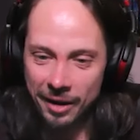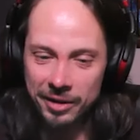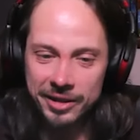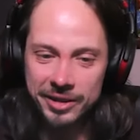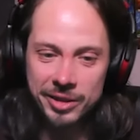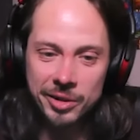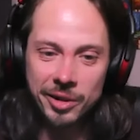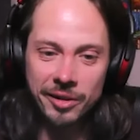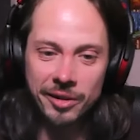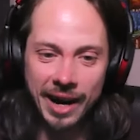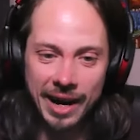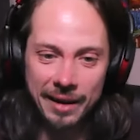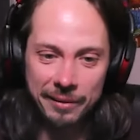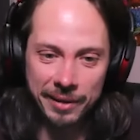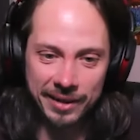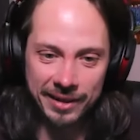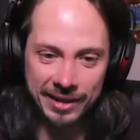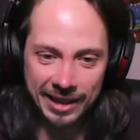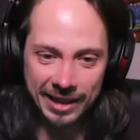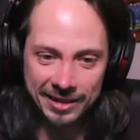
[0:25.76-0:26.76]
did you arrive
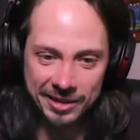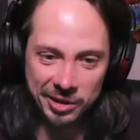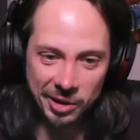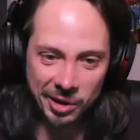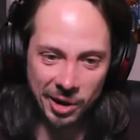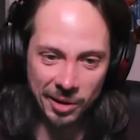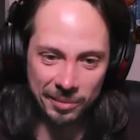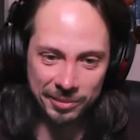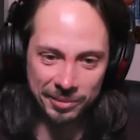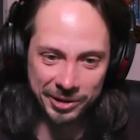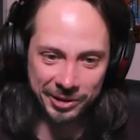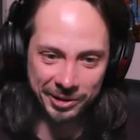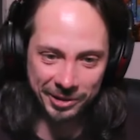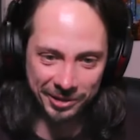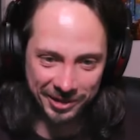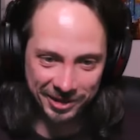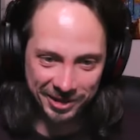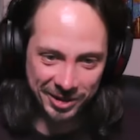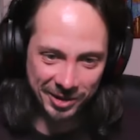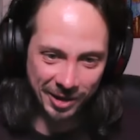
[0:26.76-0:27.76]
at that term to
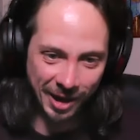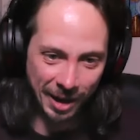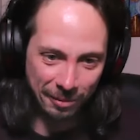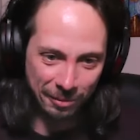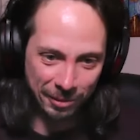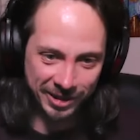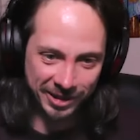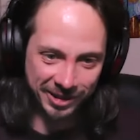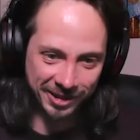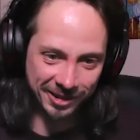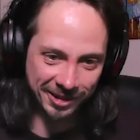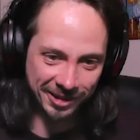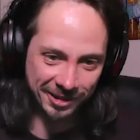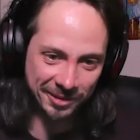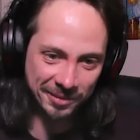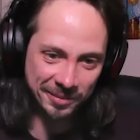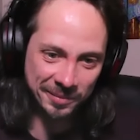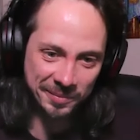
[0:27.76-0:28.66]
describe what you do?